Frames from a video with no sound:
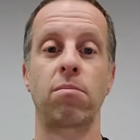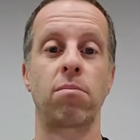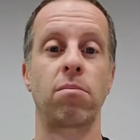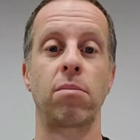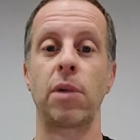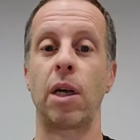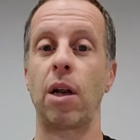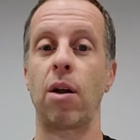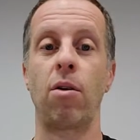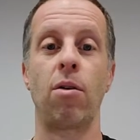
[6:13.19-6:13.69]

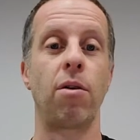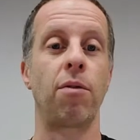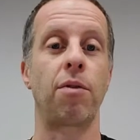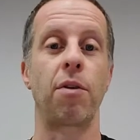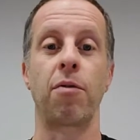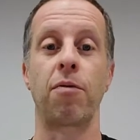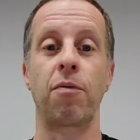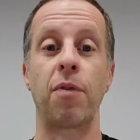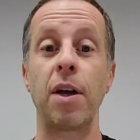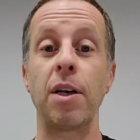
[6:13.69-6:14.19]
if you're
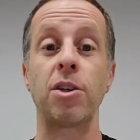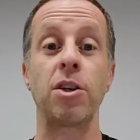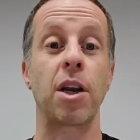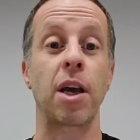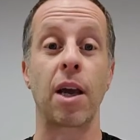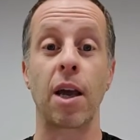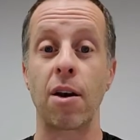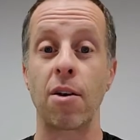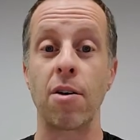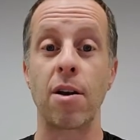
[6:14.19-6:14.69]

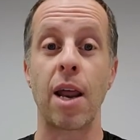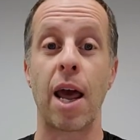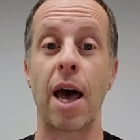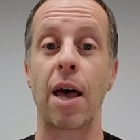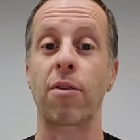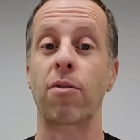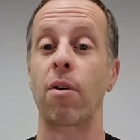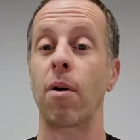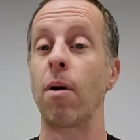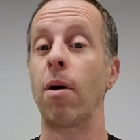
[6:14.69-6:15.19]
fidgeting at your
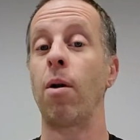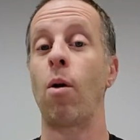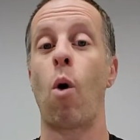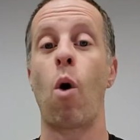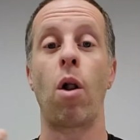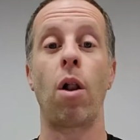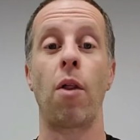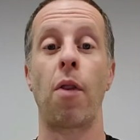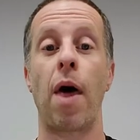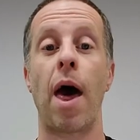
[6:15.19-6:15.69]
desk, and
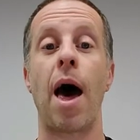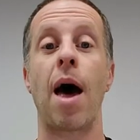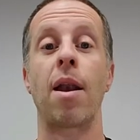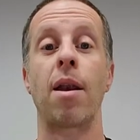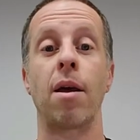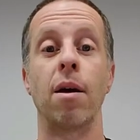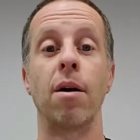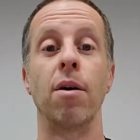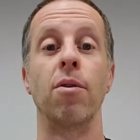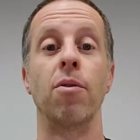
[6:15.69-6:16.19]
all of that
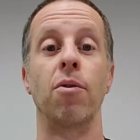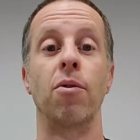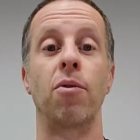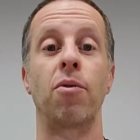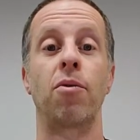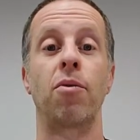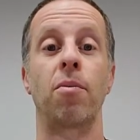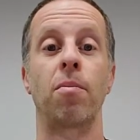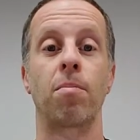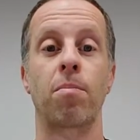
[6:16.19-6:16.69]

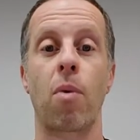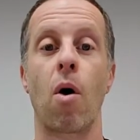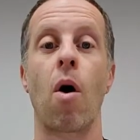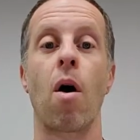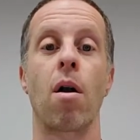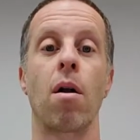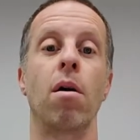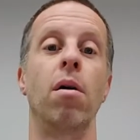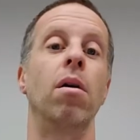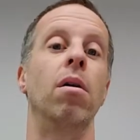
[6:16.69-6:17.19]
is
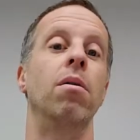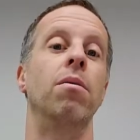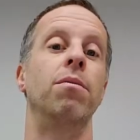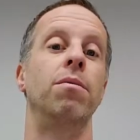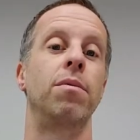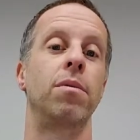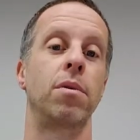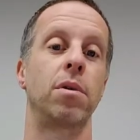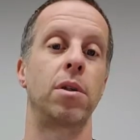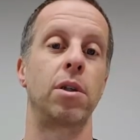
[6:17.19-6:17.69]
part of
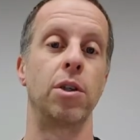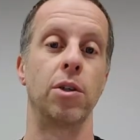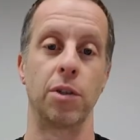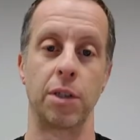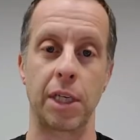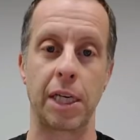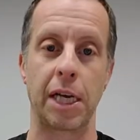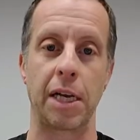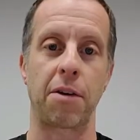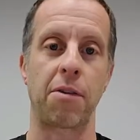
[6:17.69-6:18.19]
your
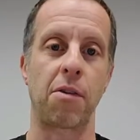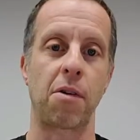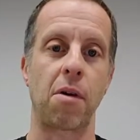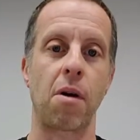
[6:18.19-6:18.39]
NEAT.